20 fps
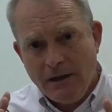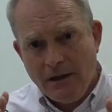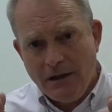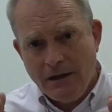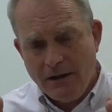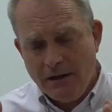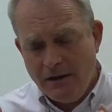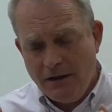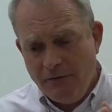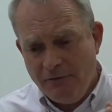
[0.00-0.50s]

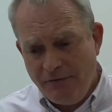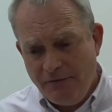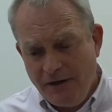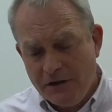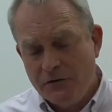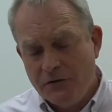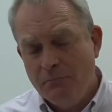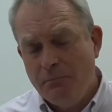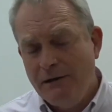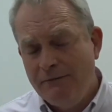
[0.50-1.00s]
uh,
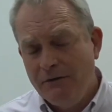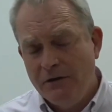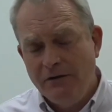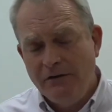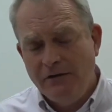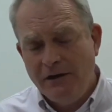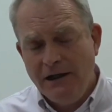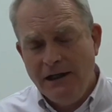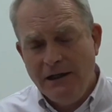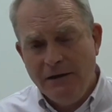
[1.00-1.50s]
infection
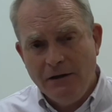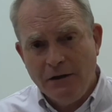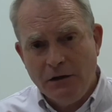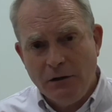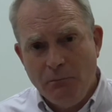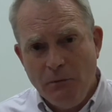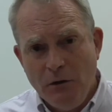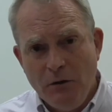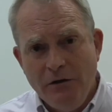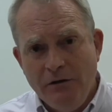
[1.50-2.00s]
prevalence in the
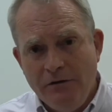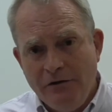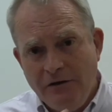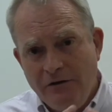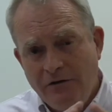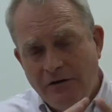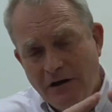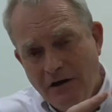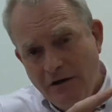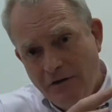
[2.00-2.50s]

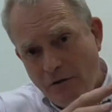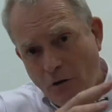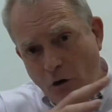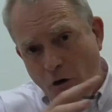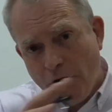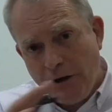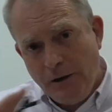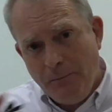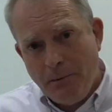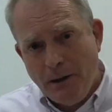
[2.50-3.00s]
communities that
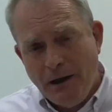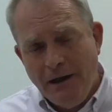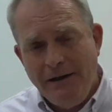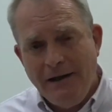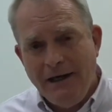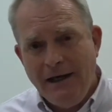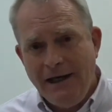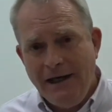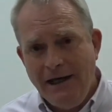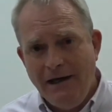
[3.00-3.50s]
occupy
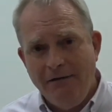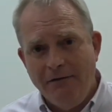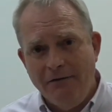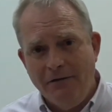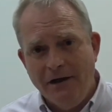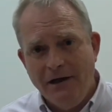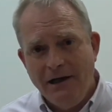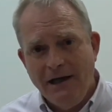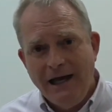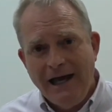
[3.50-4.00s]
that
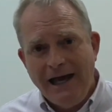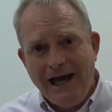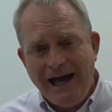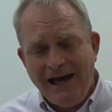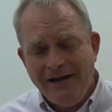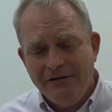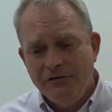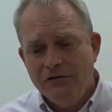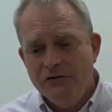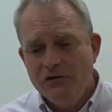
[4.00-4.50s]
area
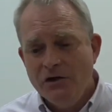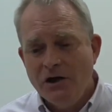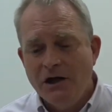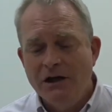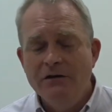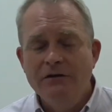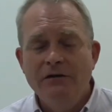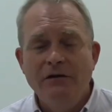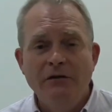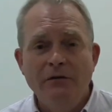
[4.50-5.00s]
hasn't
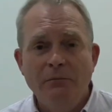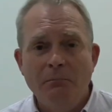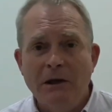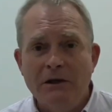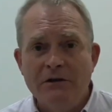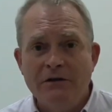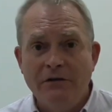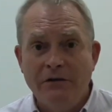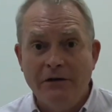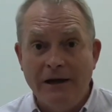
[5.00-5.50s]
changed as
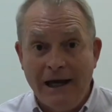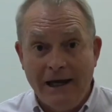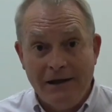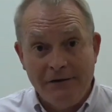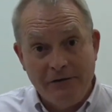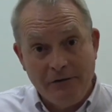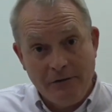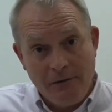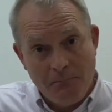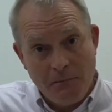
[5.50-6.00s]
much as it
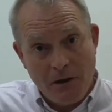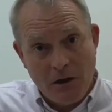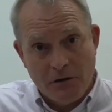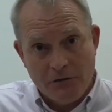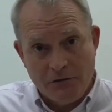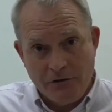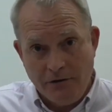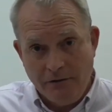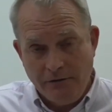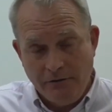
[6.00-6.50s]
has at the
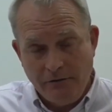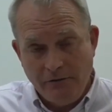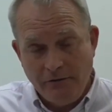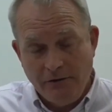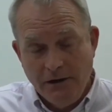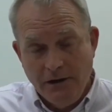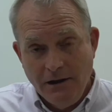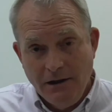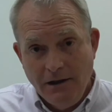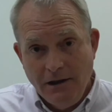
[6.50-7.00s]
margins,
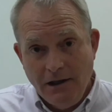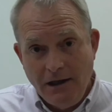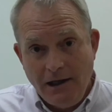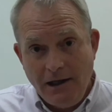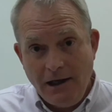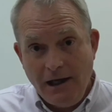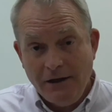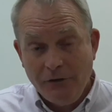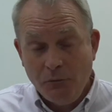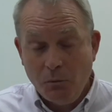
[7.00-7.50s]

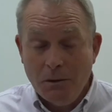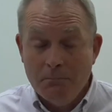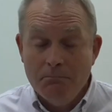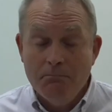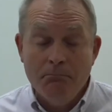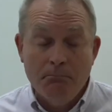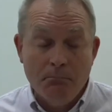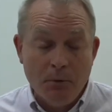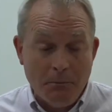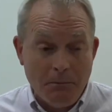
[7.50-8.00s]
as
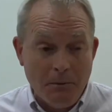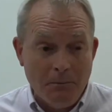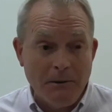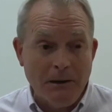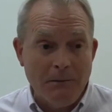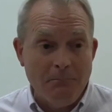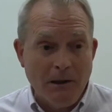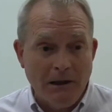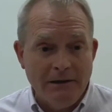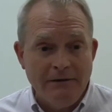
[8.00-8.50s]
one
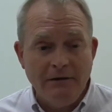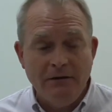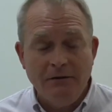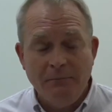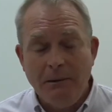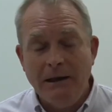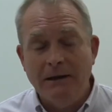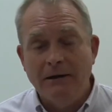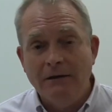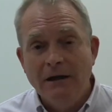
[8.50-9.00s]
probably might
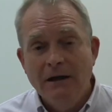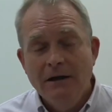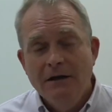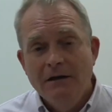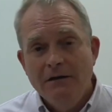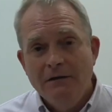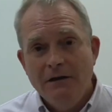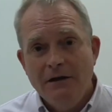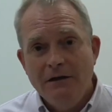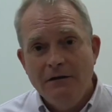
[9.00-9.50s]
expect.
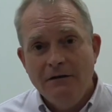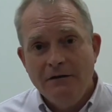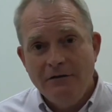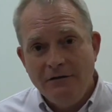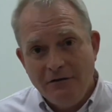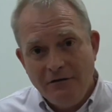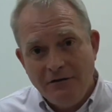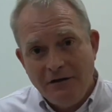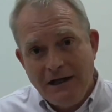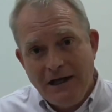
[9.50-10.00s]
The,
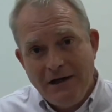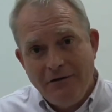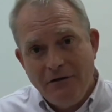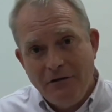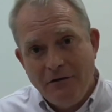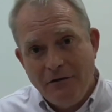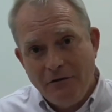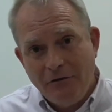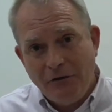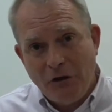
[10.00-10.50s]
this is an
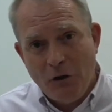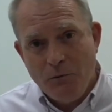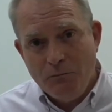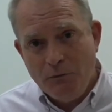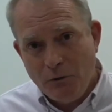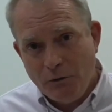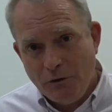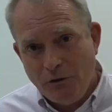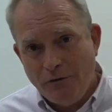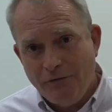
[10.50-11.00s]
area that's home
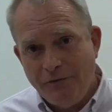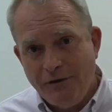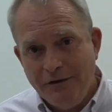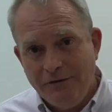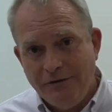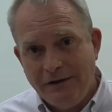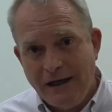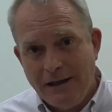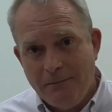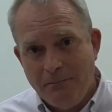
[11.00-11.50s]
to
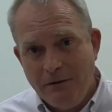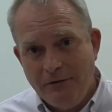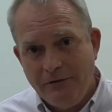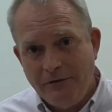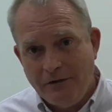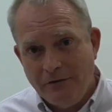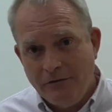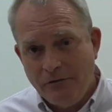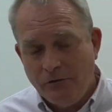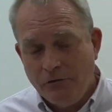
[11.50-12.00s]
Anopheles gambiae
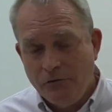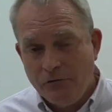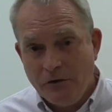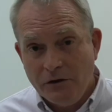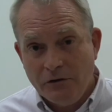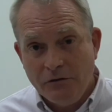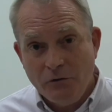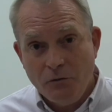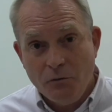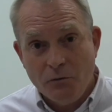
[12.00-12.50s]
sensu
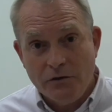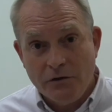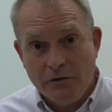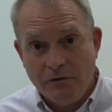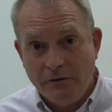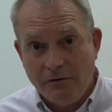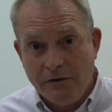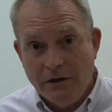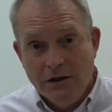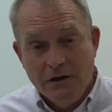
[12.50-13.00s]
stricto, which
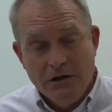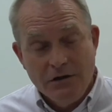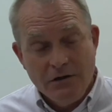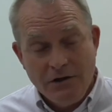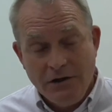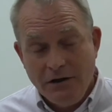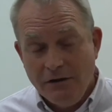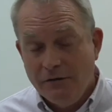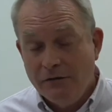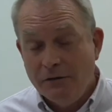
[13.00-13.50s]
is
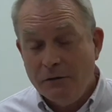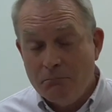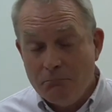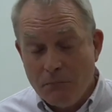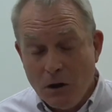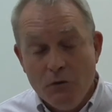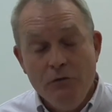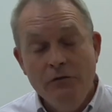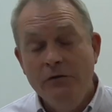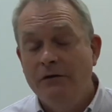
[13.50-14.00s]
she is the
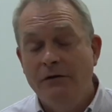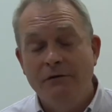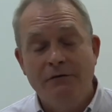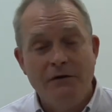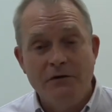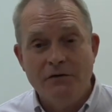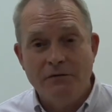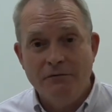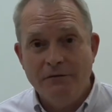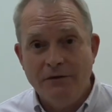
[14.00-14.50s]
most
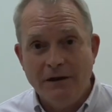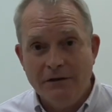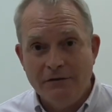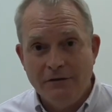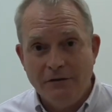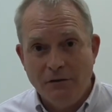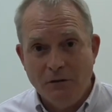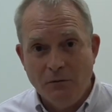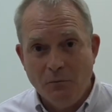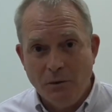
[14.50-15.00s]
efficient
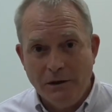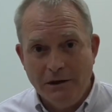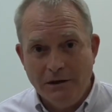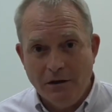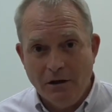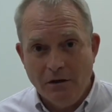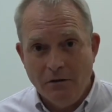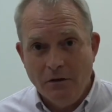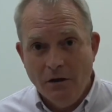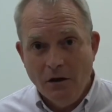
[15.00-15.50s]
vector that we
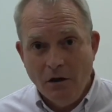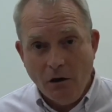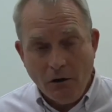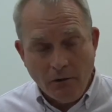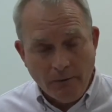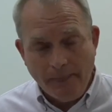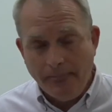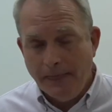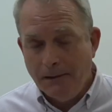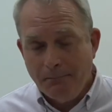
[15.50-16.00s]
know
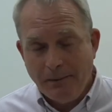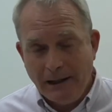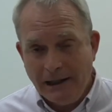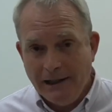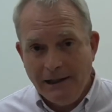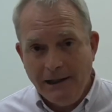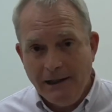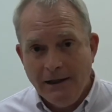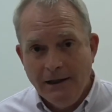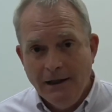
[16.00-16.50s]
on the
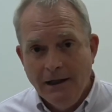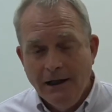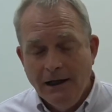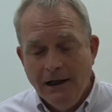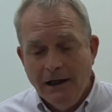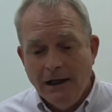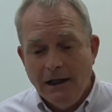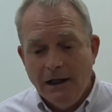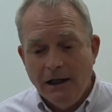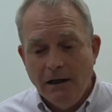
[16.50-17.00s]
planet.
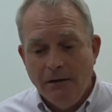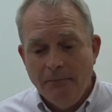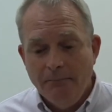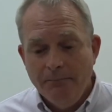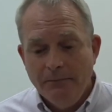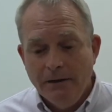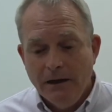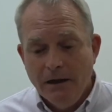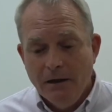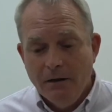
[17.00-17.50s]

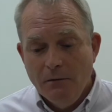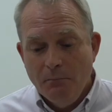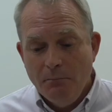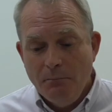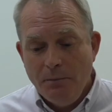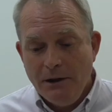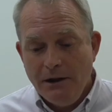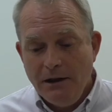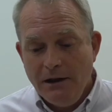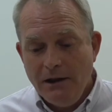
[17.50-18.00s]
Um,
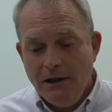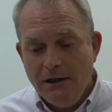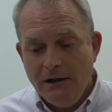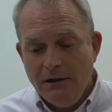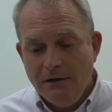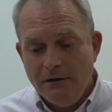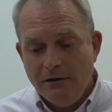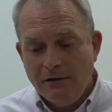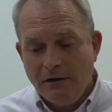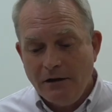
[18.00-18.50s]
but
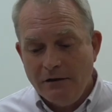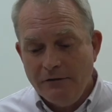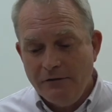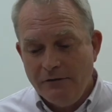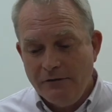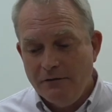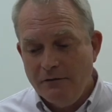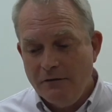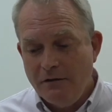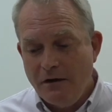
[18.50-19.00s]
it
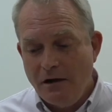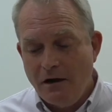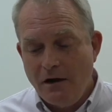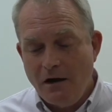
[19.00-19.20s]
does